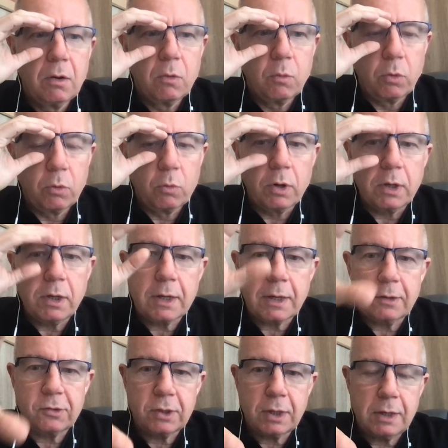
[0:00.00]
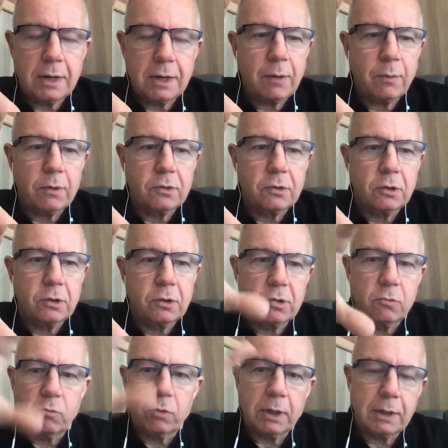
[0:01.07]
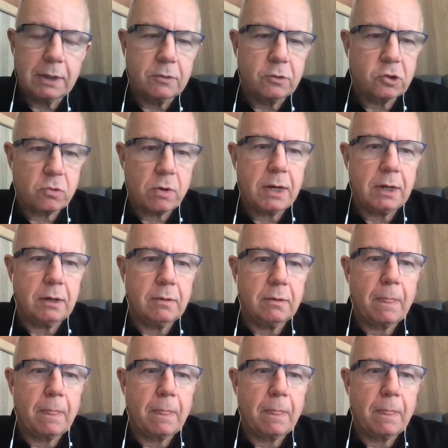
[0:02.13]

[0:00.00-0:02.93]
What you kind of say now is there isn't really a constraint